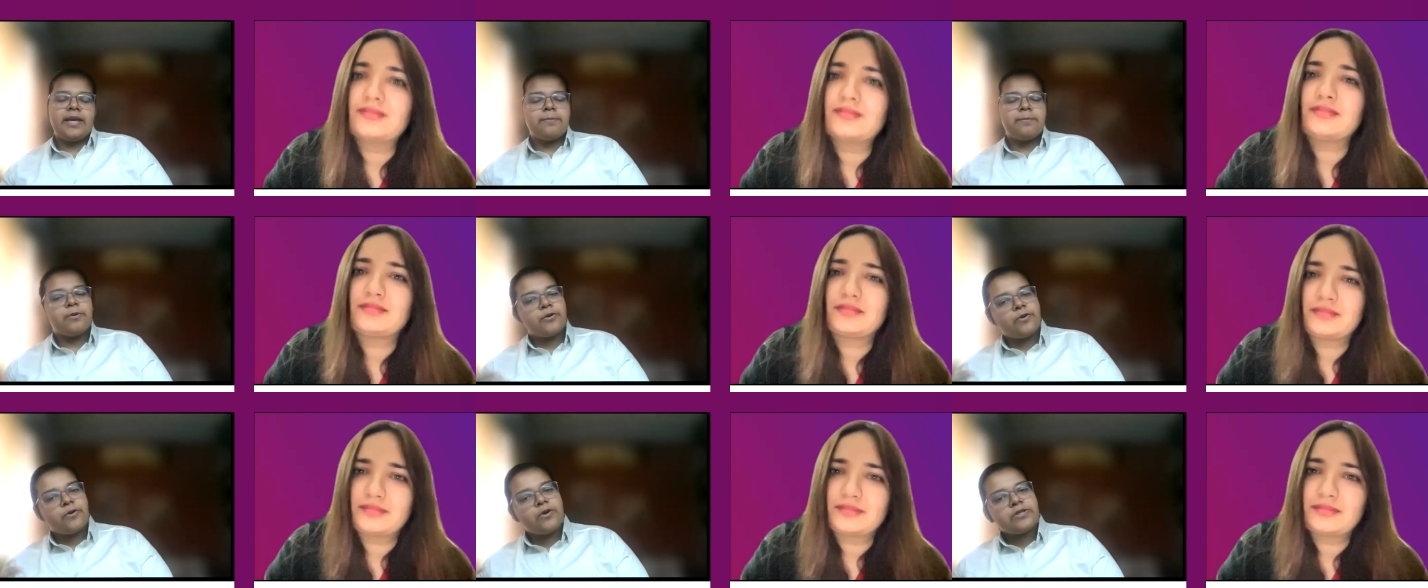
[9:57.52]
Speaker 1: when I
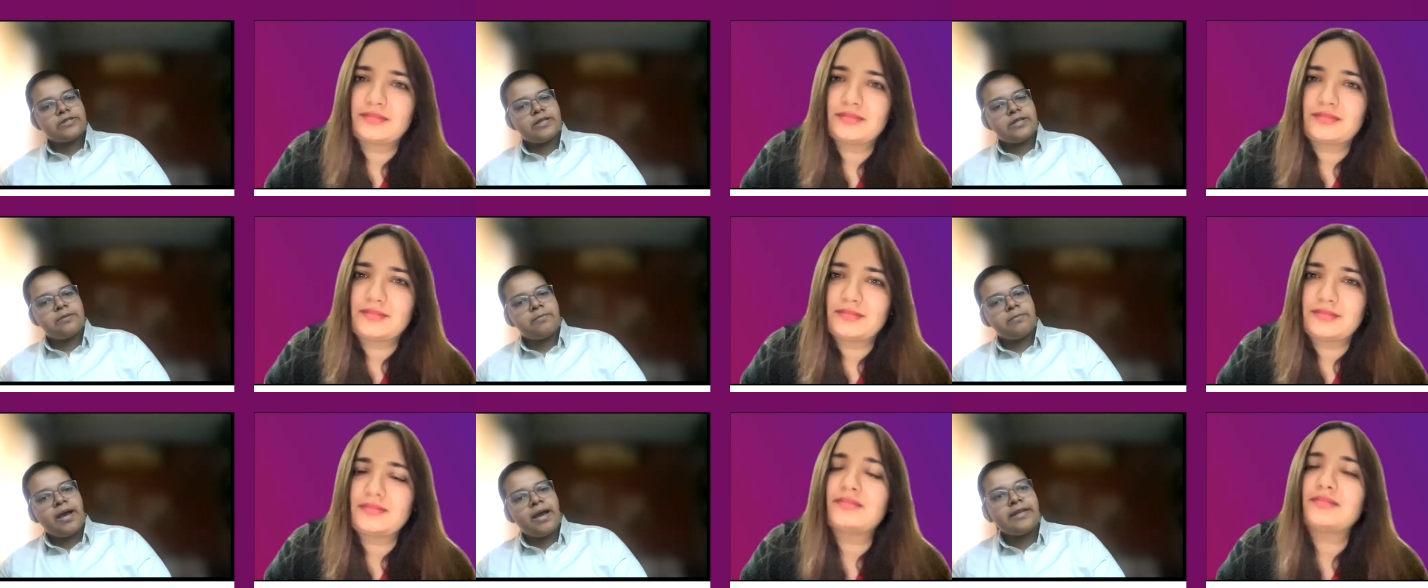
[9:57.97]
came
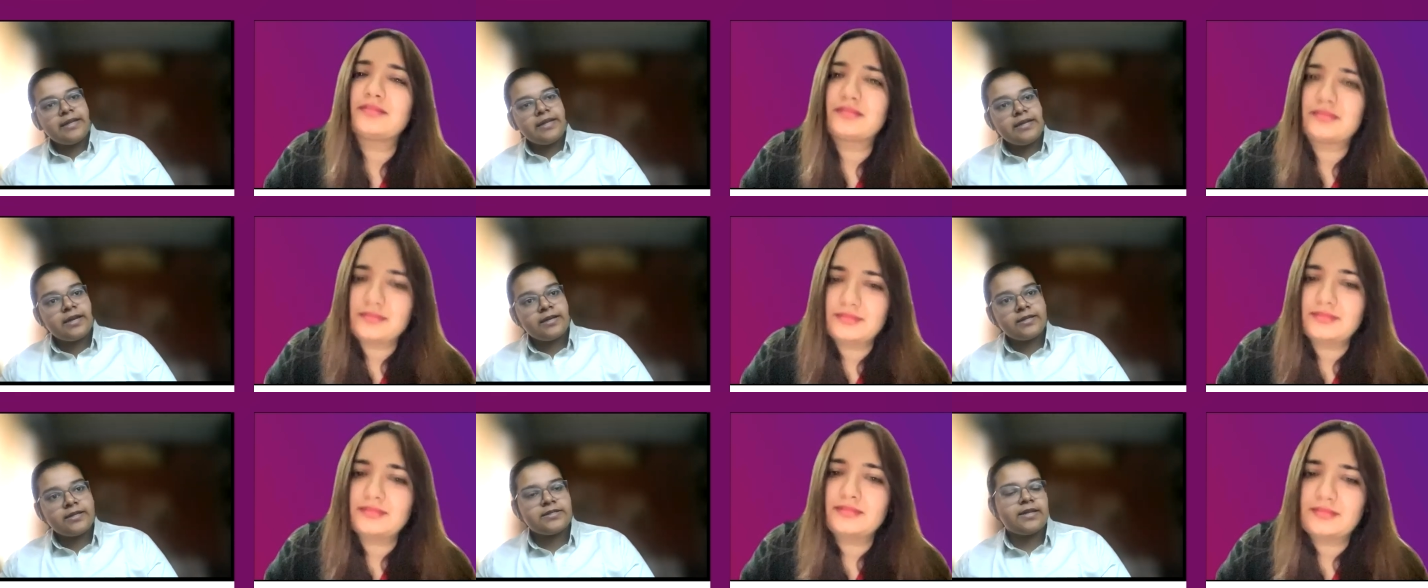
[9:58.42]
across them,
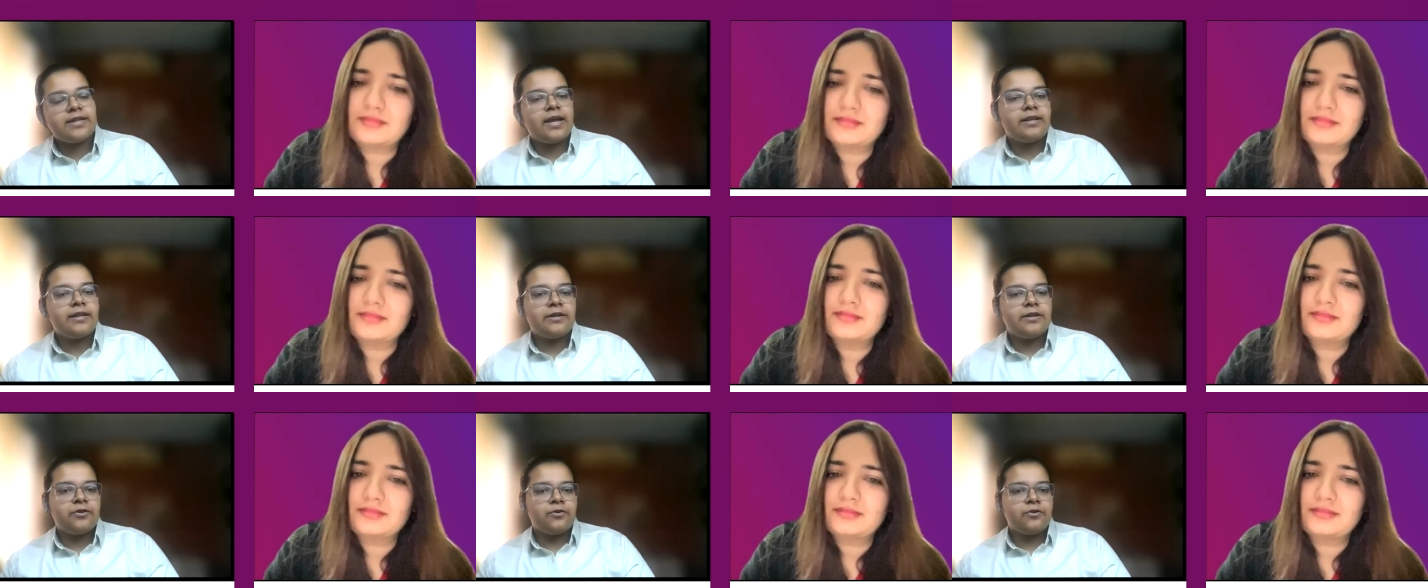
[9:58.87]
I did
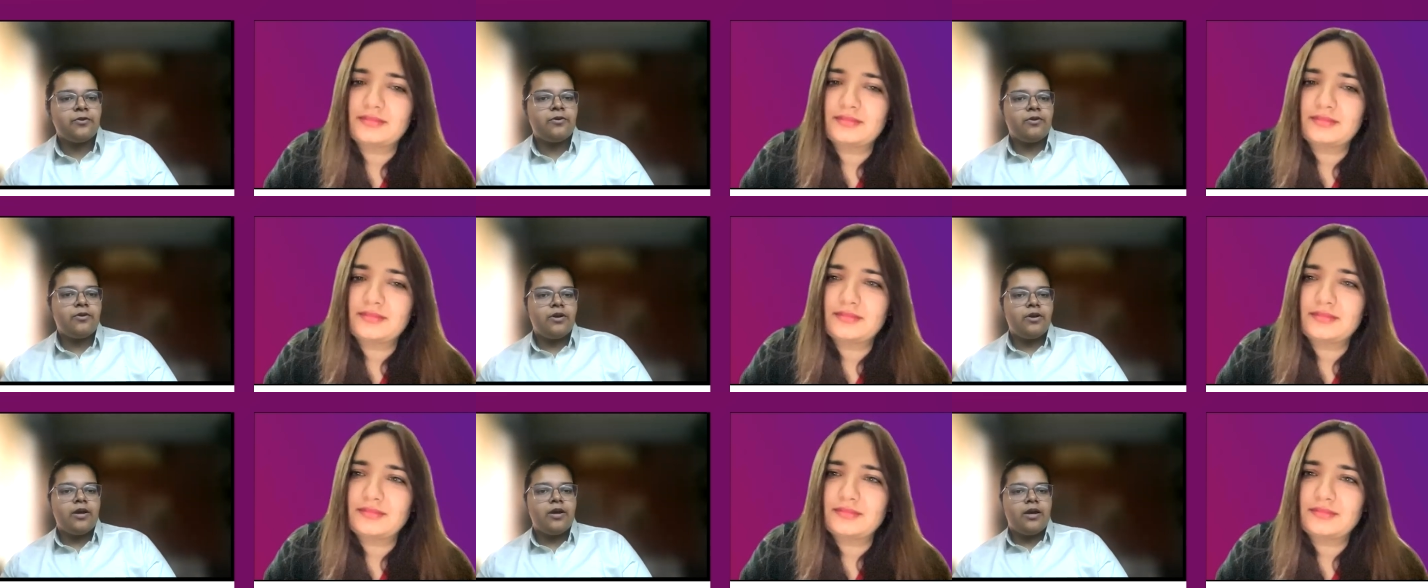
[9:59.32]
understand that,
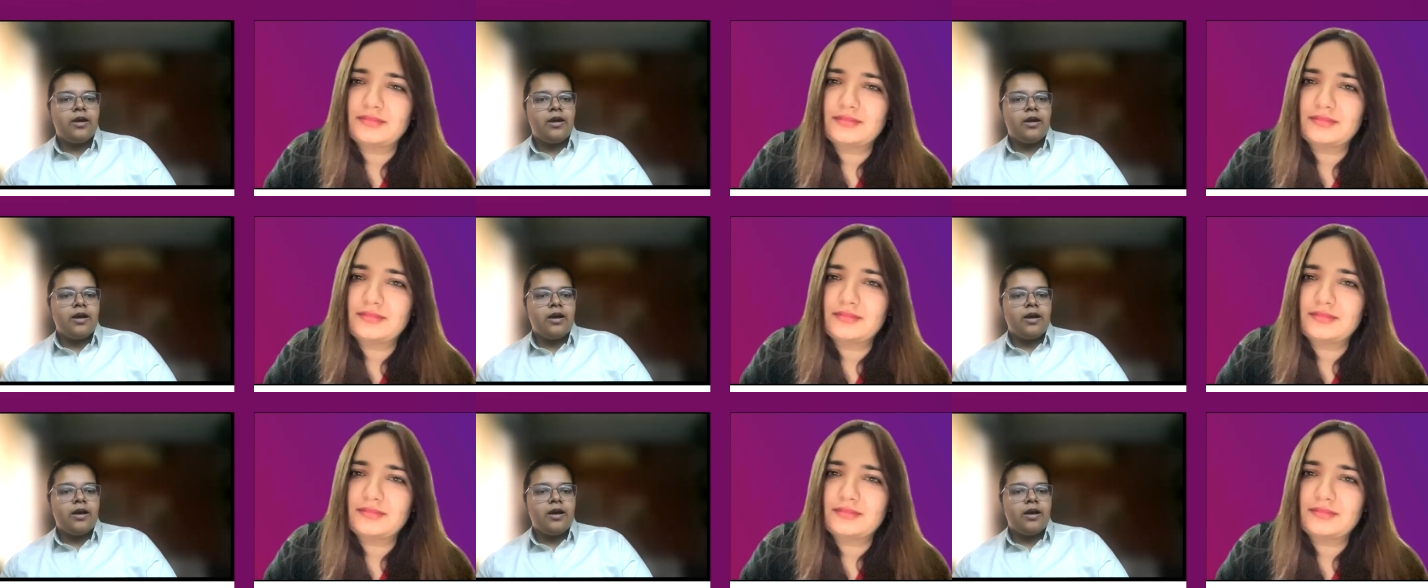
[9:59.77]
you know,